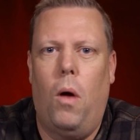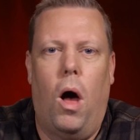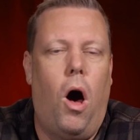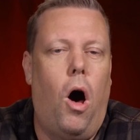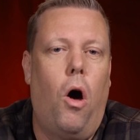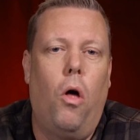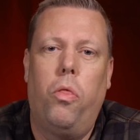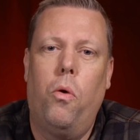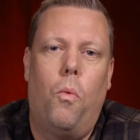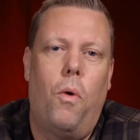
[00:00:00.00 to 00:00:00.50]

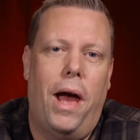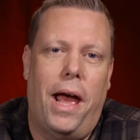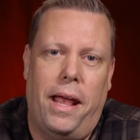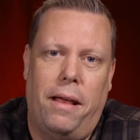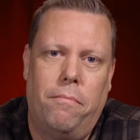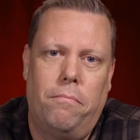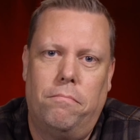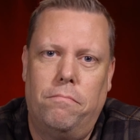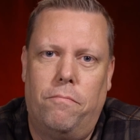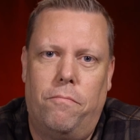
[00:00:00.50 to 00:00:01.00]
all the
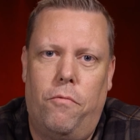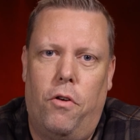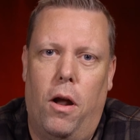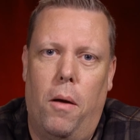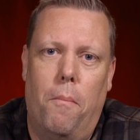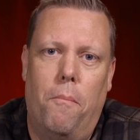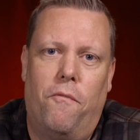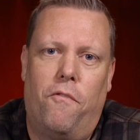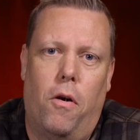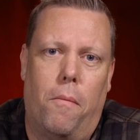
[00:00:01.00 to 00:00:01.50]
way
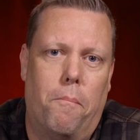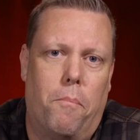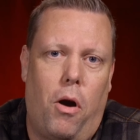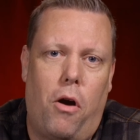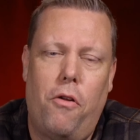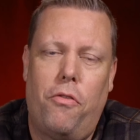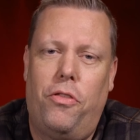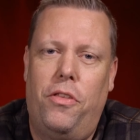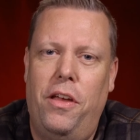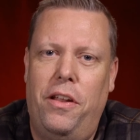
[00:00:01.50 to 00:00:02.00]
from from
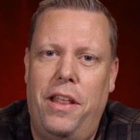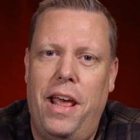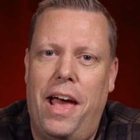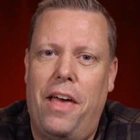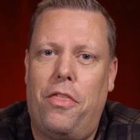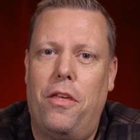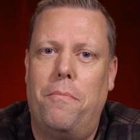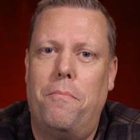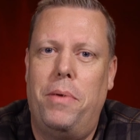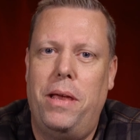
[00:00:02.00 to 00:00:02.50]
birth to
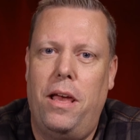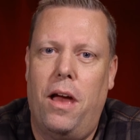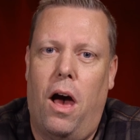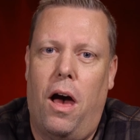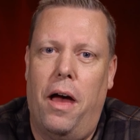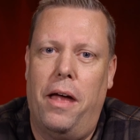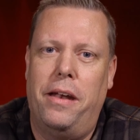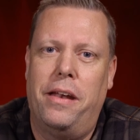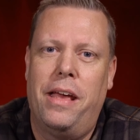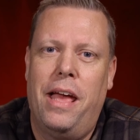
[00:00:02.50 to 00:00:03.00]
death and
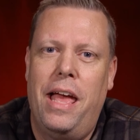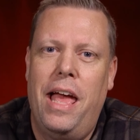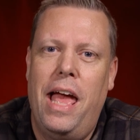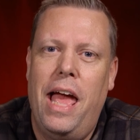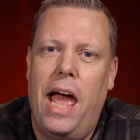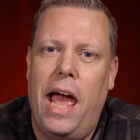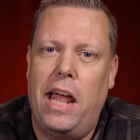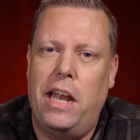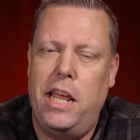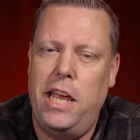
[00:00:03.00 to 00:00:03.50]
beyond,
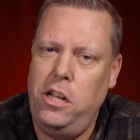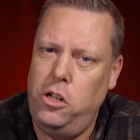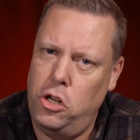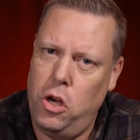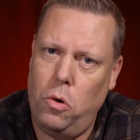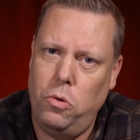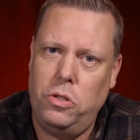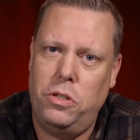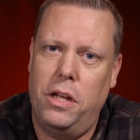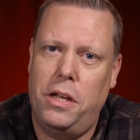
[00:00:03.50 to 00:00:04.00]
and he
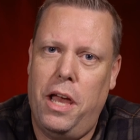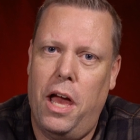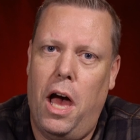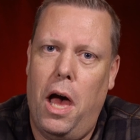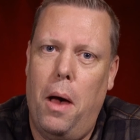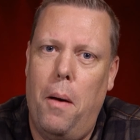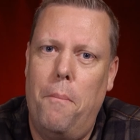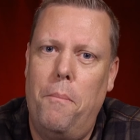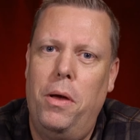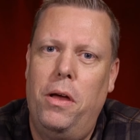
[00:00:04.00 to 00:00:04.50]
chose to
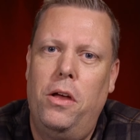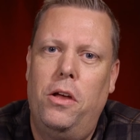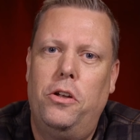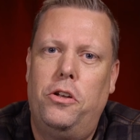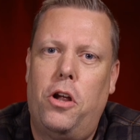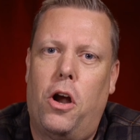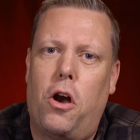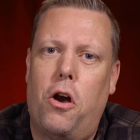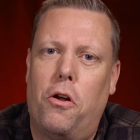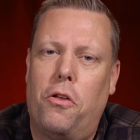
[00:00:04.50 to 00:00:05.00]
come
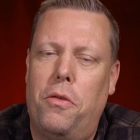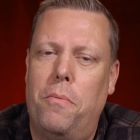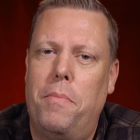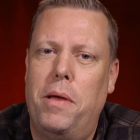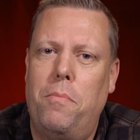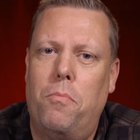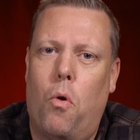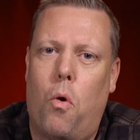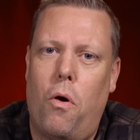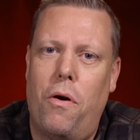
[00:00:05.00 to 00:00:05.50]
to earth and
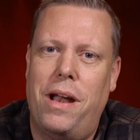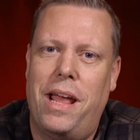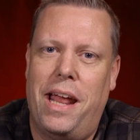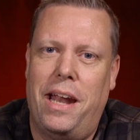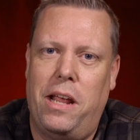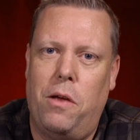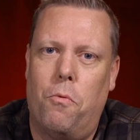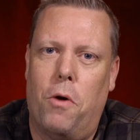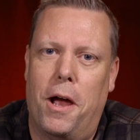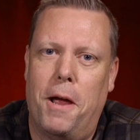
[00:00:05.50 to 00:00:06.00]
be born
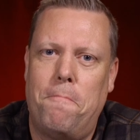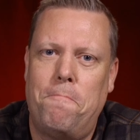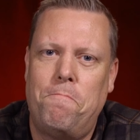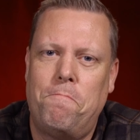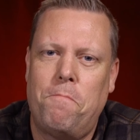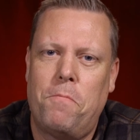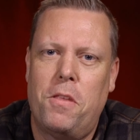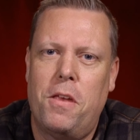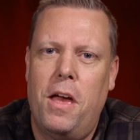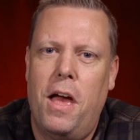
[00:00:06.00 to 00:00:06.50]
anyway.
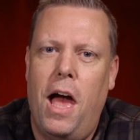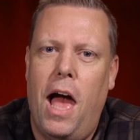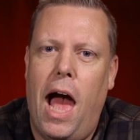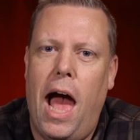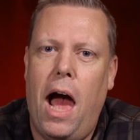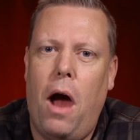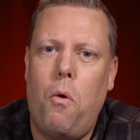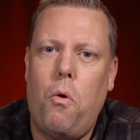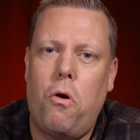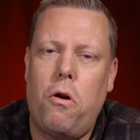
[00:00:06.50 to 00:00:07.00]

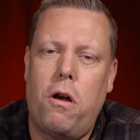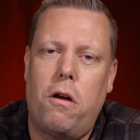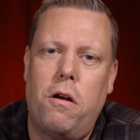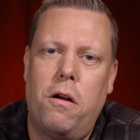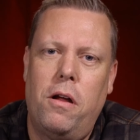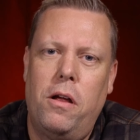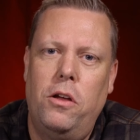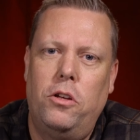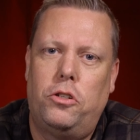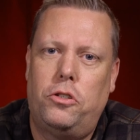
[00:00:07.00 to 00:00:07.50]
Our
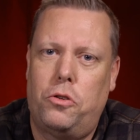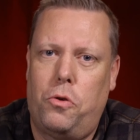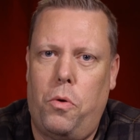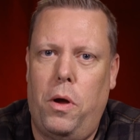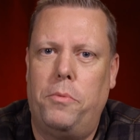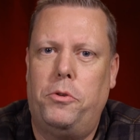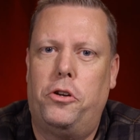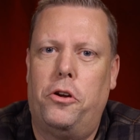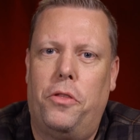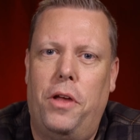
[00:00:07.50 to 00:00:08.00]

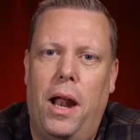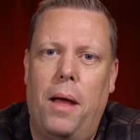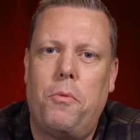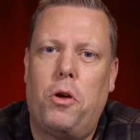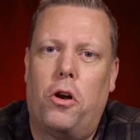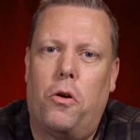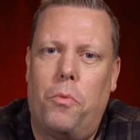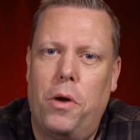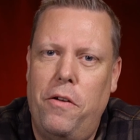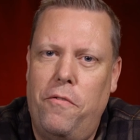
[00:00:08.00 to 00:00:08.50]
scripture that I'm
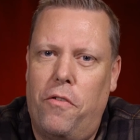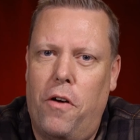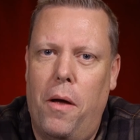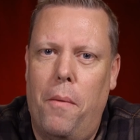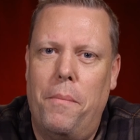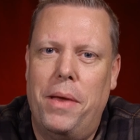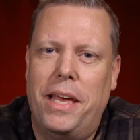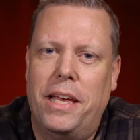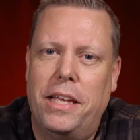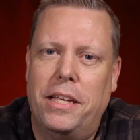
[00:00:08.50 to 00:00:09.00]
going to read
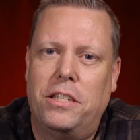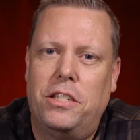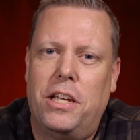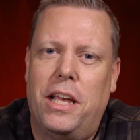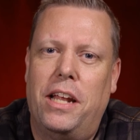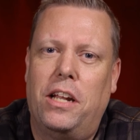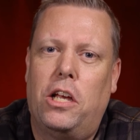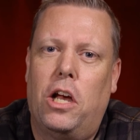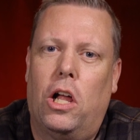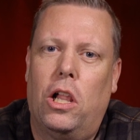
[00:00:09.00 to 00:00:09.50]
from is
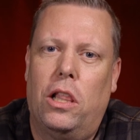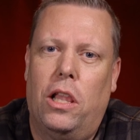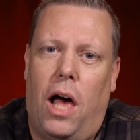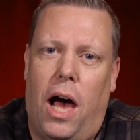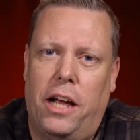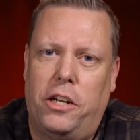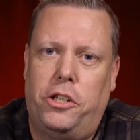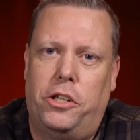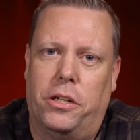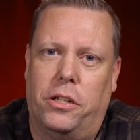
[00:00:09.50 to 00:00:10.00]
in
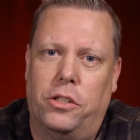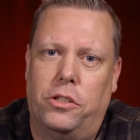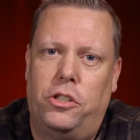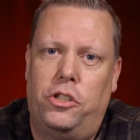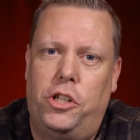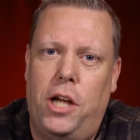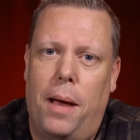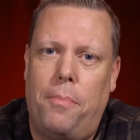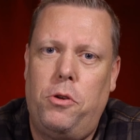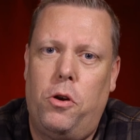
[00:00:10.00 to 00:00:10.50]
Colossians
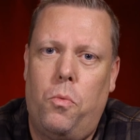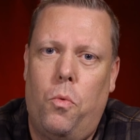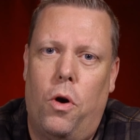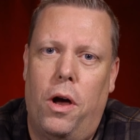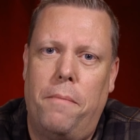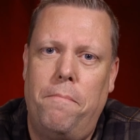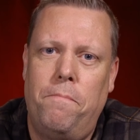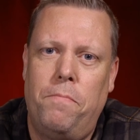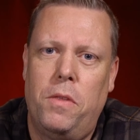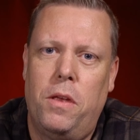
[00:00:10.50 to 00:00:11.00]
chapter
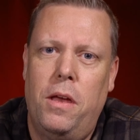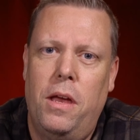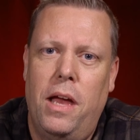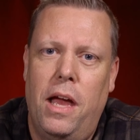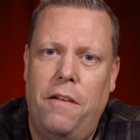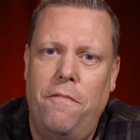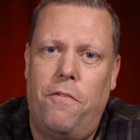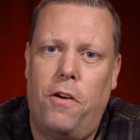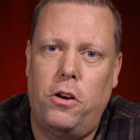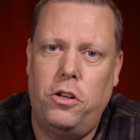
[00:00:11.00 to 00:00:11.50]
1
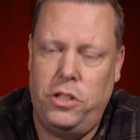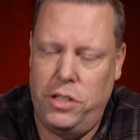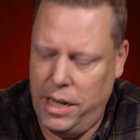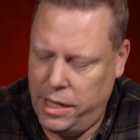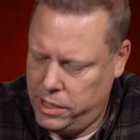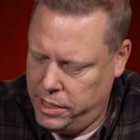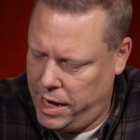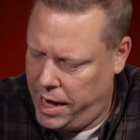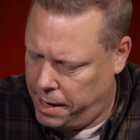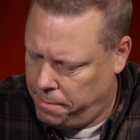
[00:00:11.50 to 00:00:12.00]
in verse
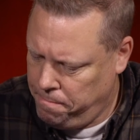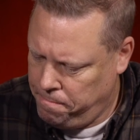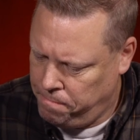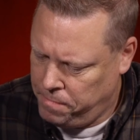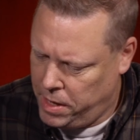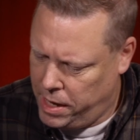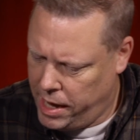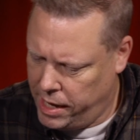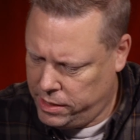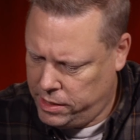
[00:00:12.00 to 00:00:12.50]
16.
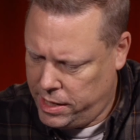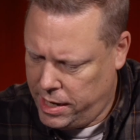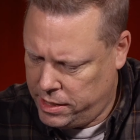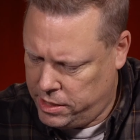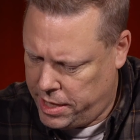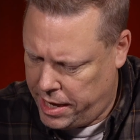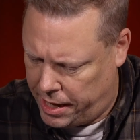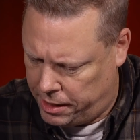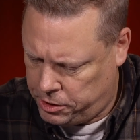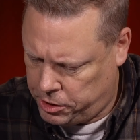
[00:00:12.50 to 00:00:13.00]
It
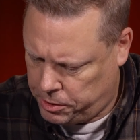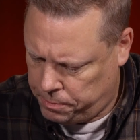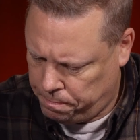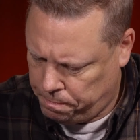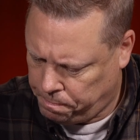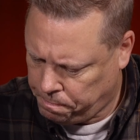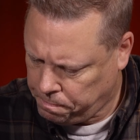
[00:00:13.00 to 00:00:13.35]
says this.